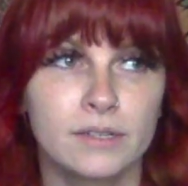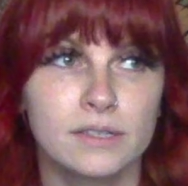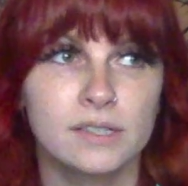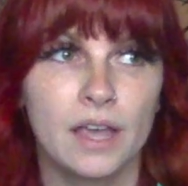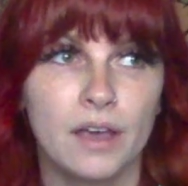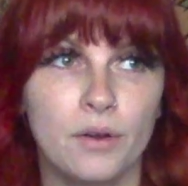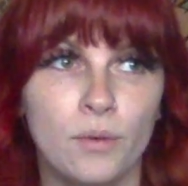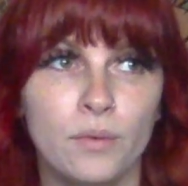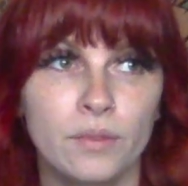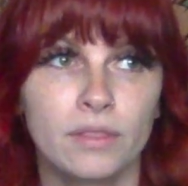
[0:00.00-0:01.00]

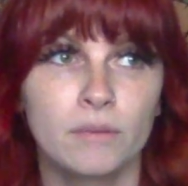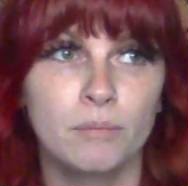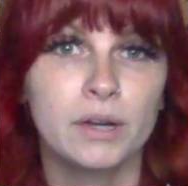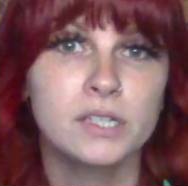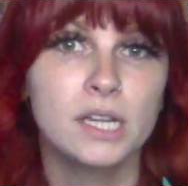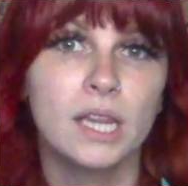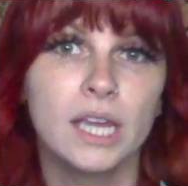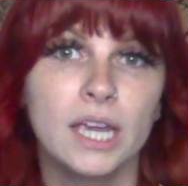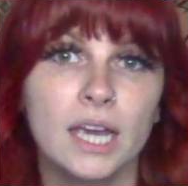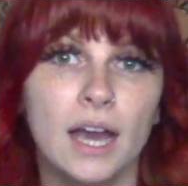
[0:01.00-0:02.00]
So
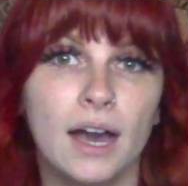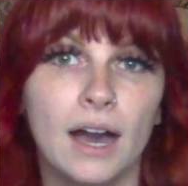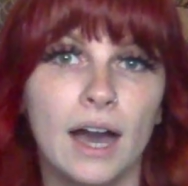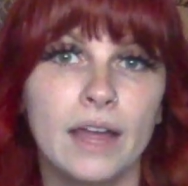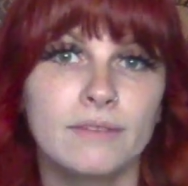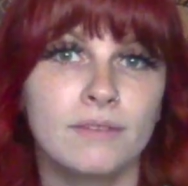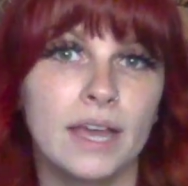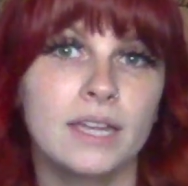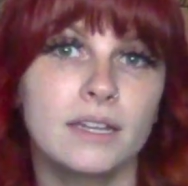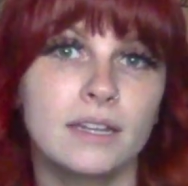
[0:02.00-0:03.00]
personally, I
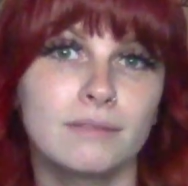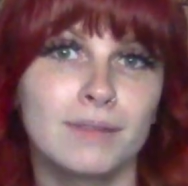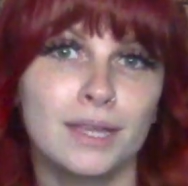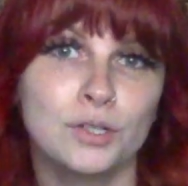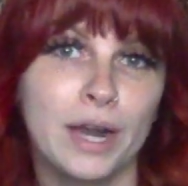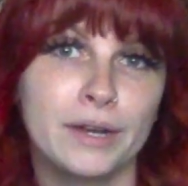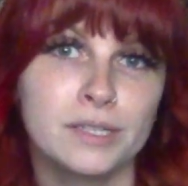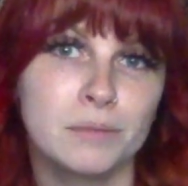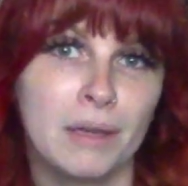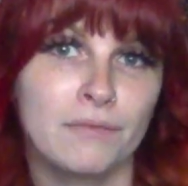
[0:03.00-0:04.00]
find the
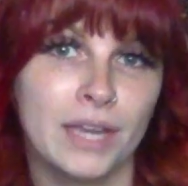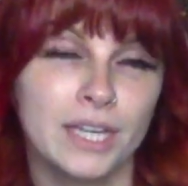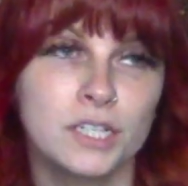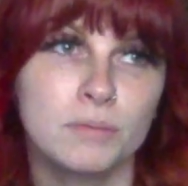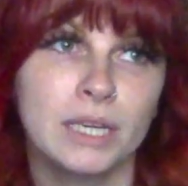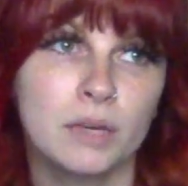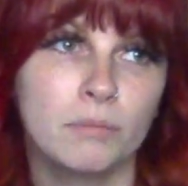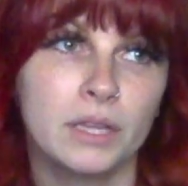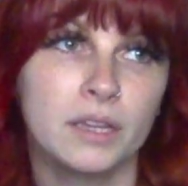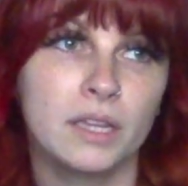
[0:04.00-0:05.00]
dryers in my van to be
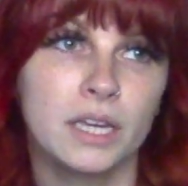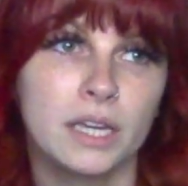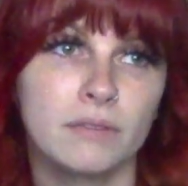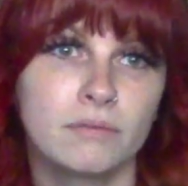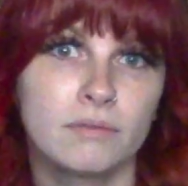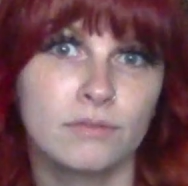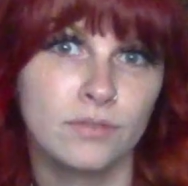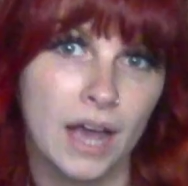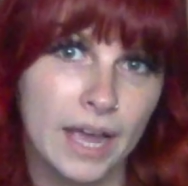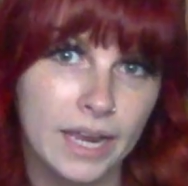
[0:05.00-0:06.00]
completely
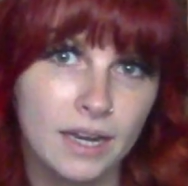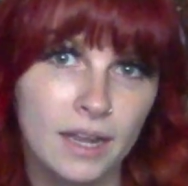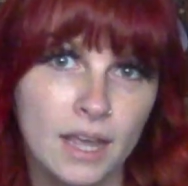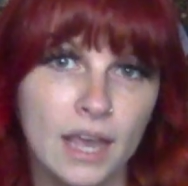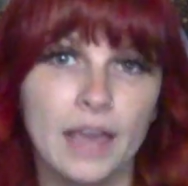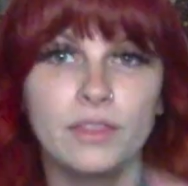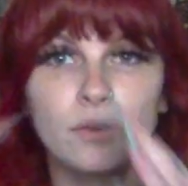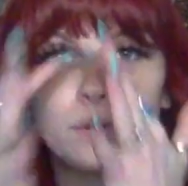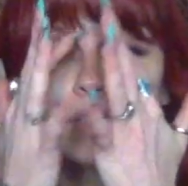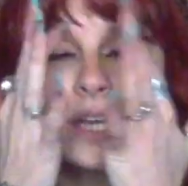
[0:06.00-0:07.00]
fine. And the
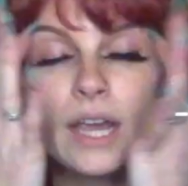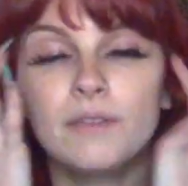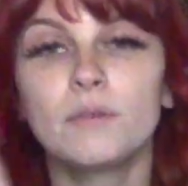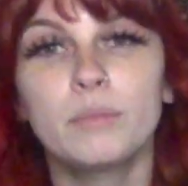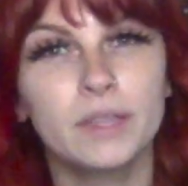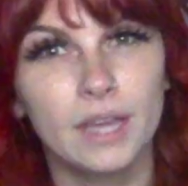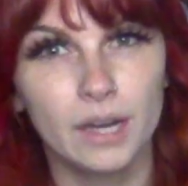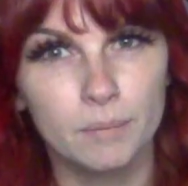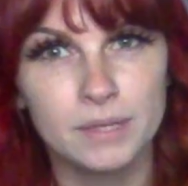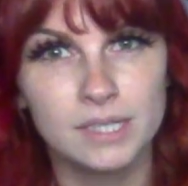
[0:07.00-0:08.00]
reason I even bring that
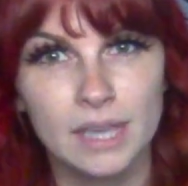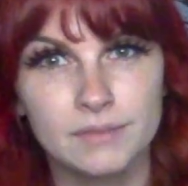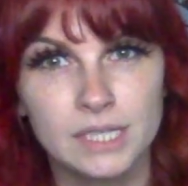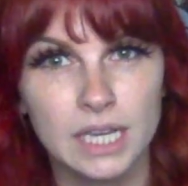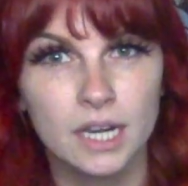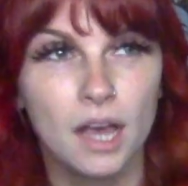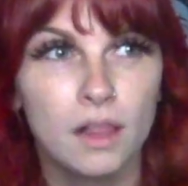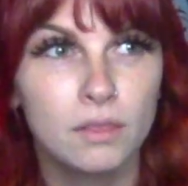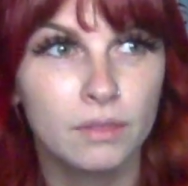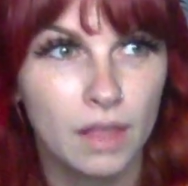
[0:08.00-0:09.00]
up is I've seen
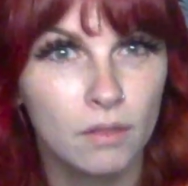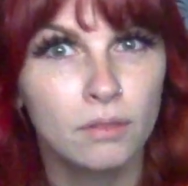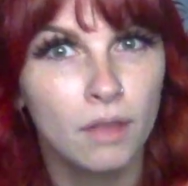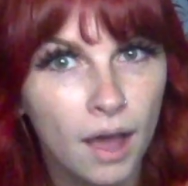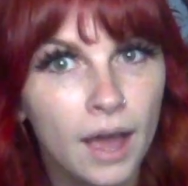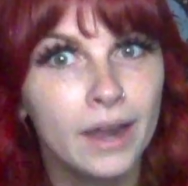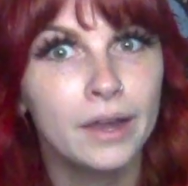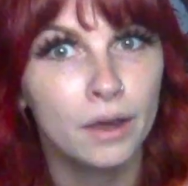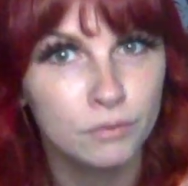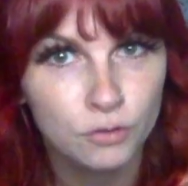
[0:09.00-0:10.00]
a lot
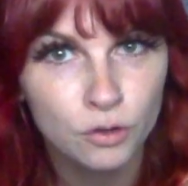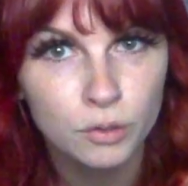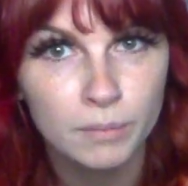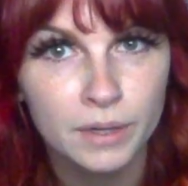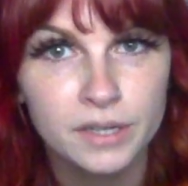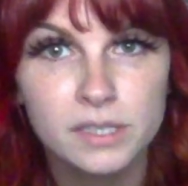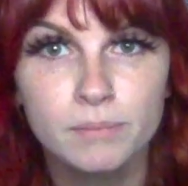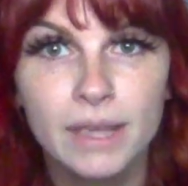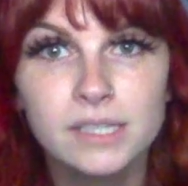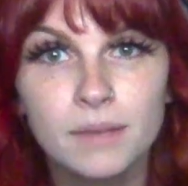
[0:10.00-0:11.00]
of groomers
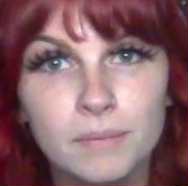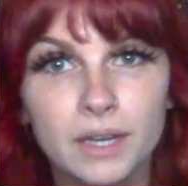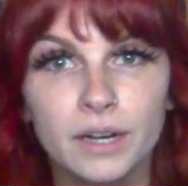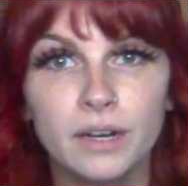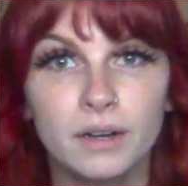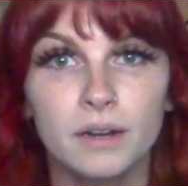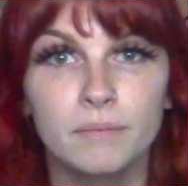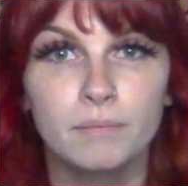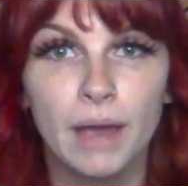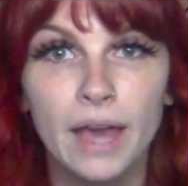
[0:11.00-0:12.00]
mess up their
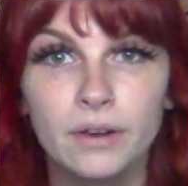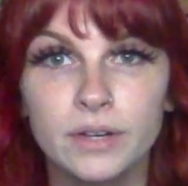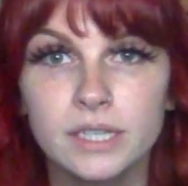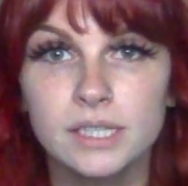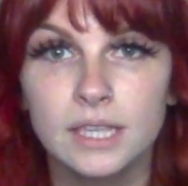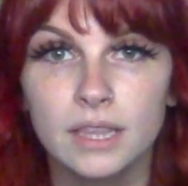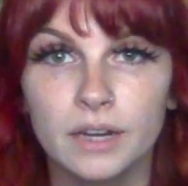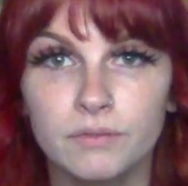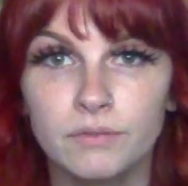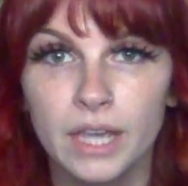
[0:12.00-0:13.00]
batteries in
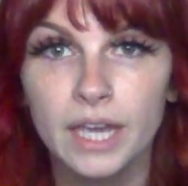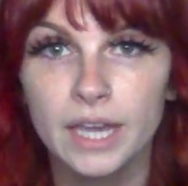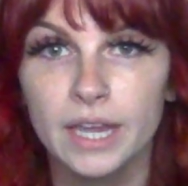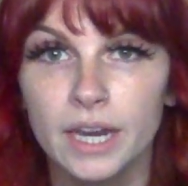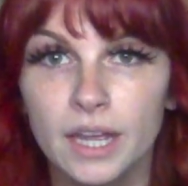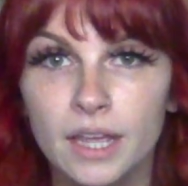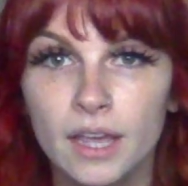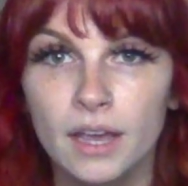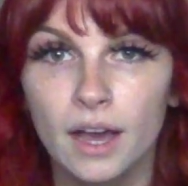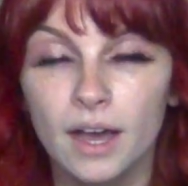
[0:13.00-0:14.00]
their
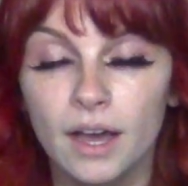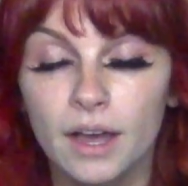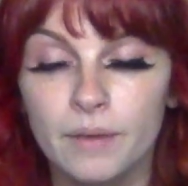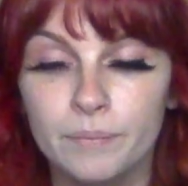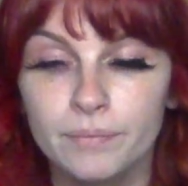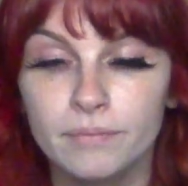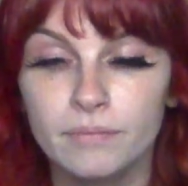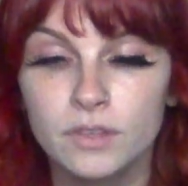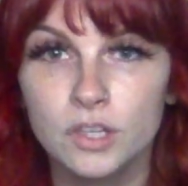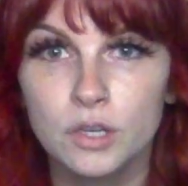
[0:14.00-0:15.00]
van
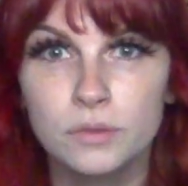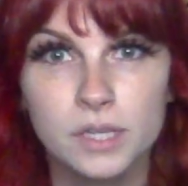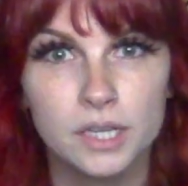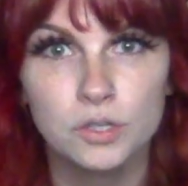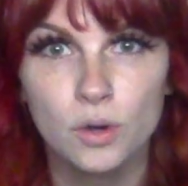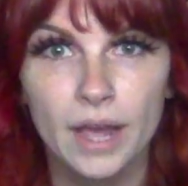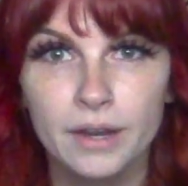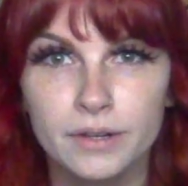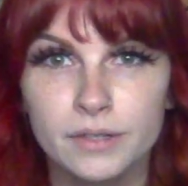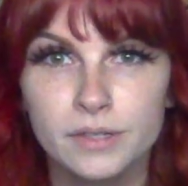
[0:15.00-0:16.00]
using
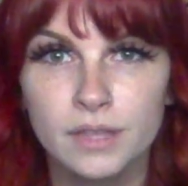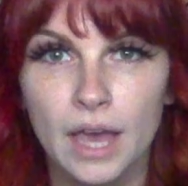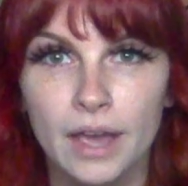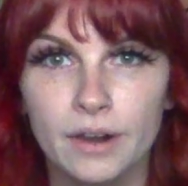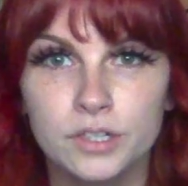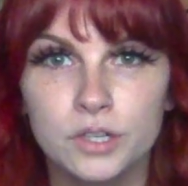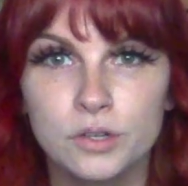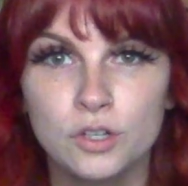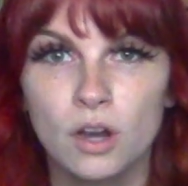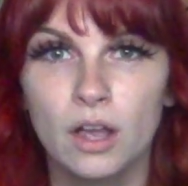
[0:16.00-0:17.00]
dryers that are too
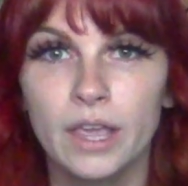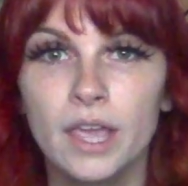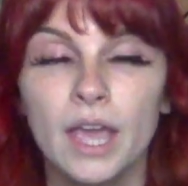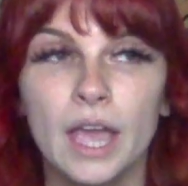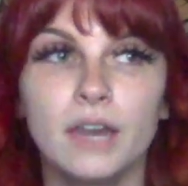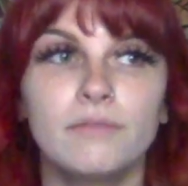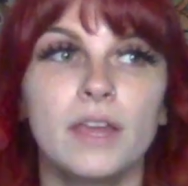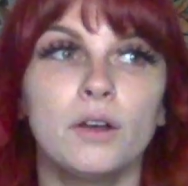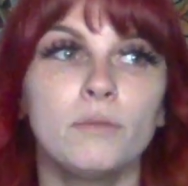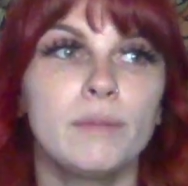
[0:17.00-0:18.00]
strong. And if
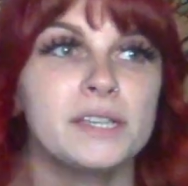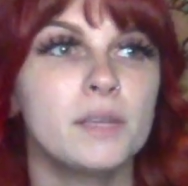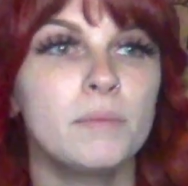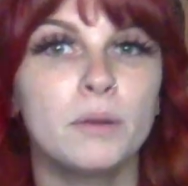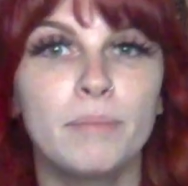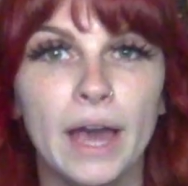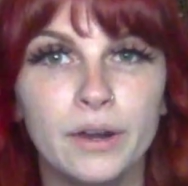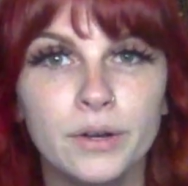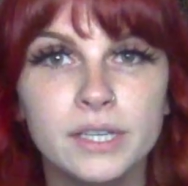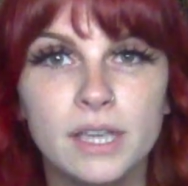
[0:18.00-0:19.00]
they don't mess up their
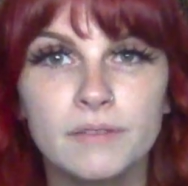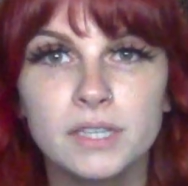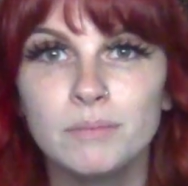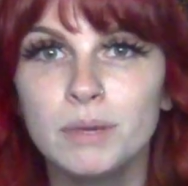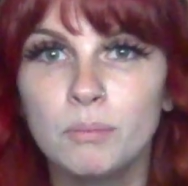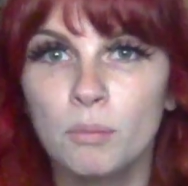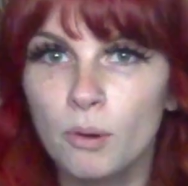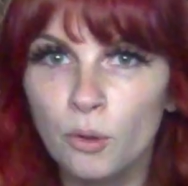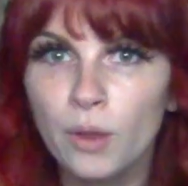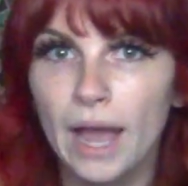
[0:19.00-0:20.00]
batteries, I've seen people
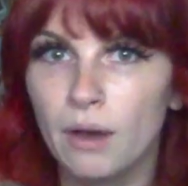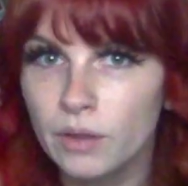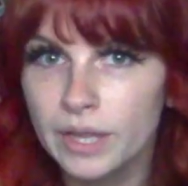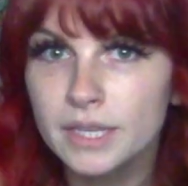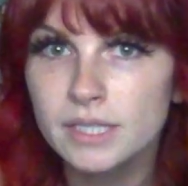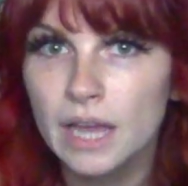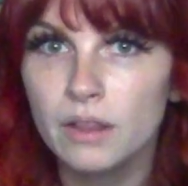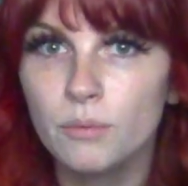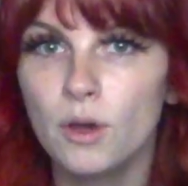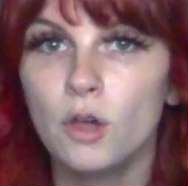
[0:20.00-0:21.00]
pull outlets out of
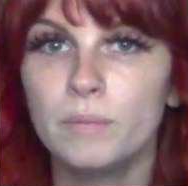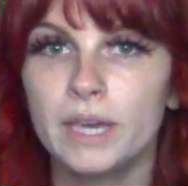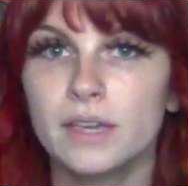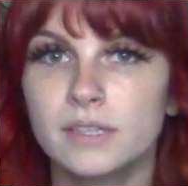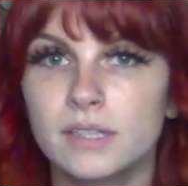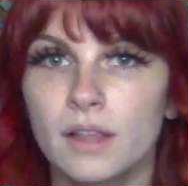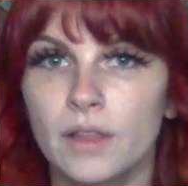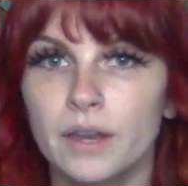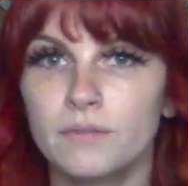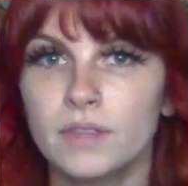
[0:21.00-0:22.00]
the wall because a
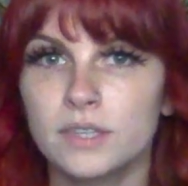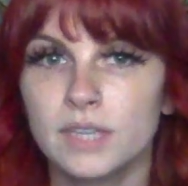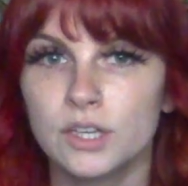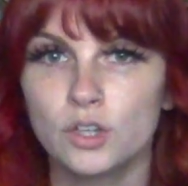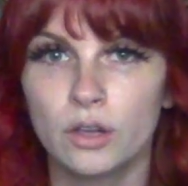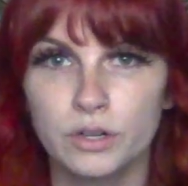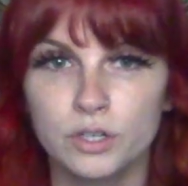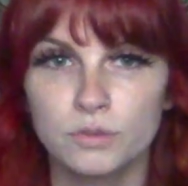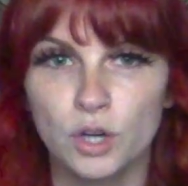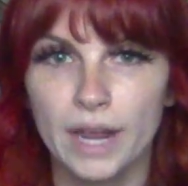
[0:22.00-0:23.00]
lot of these like
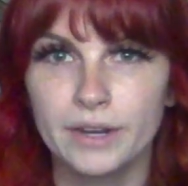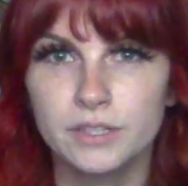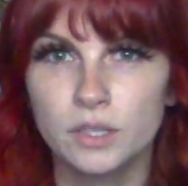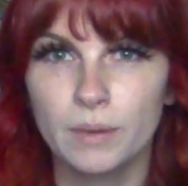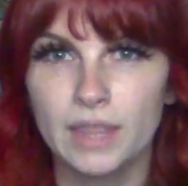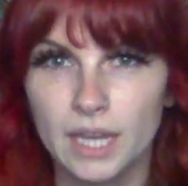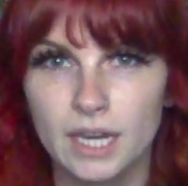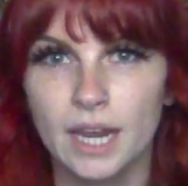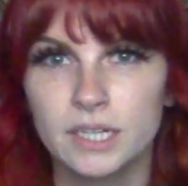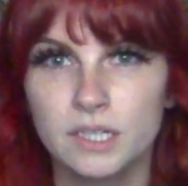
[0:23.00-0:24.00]
stronger dryers, the way they
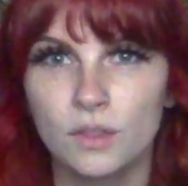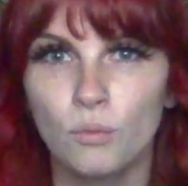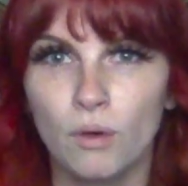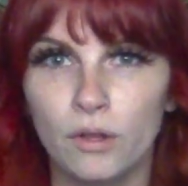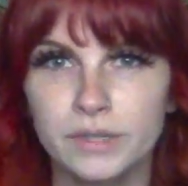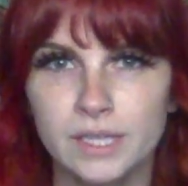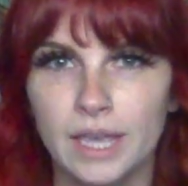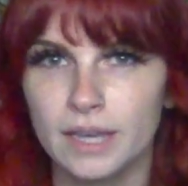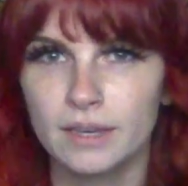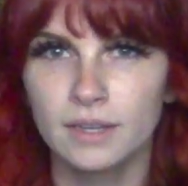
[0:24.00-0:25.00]
connect to the wall is
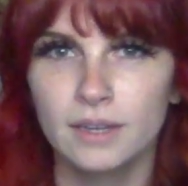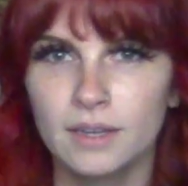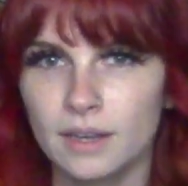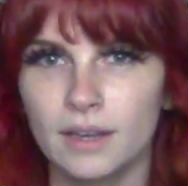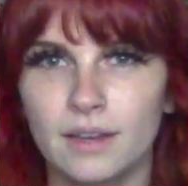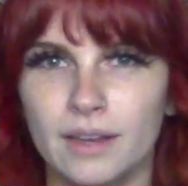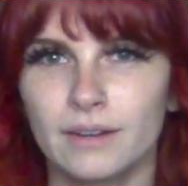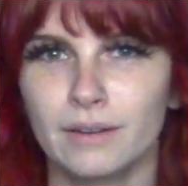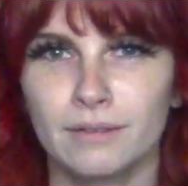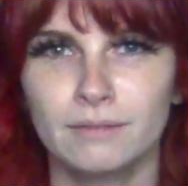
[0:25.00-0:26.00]
like, I
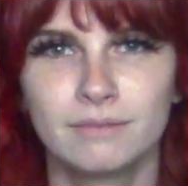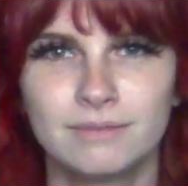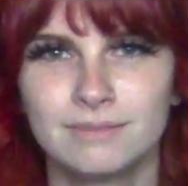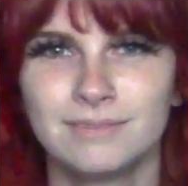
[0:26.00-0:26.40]
don't know,